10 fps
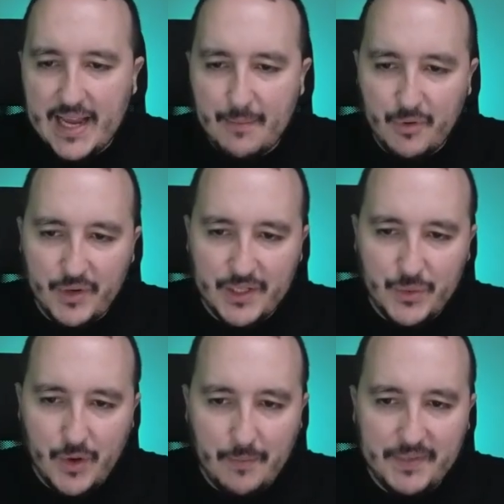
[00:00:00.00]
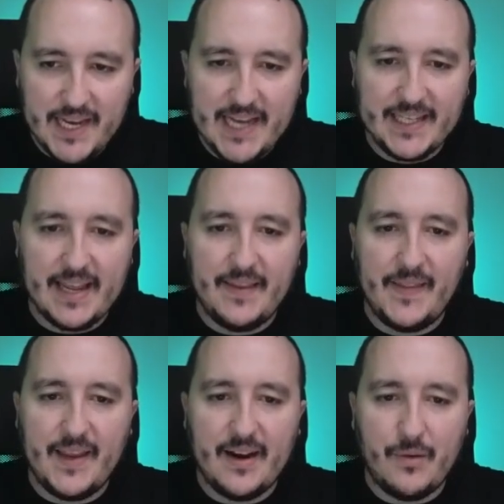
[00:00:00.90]
I'm going to update,
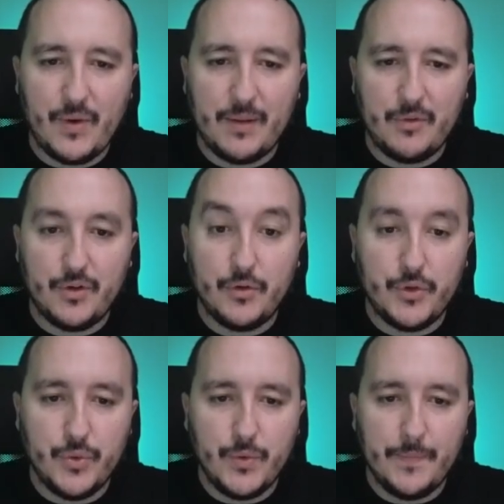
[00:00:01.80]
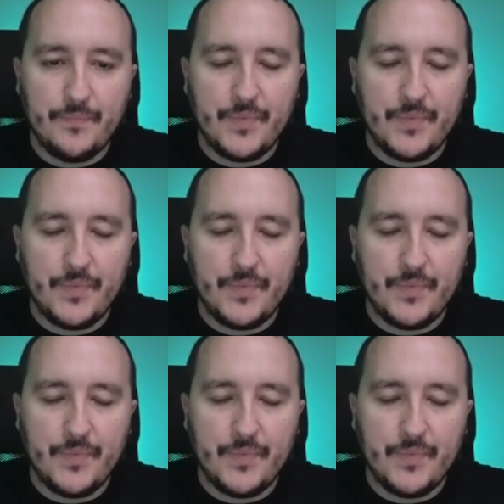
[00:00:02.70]
and there what I'm going to do,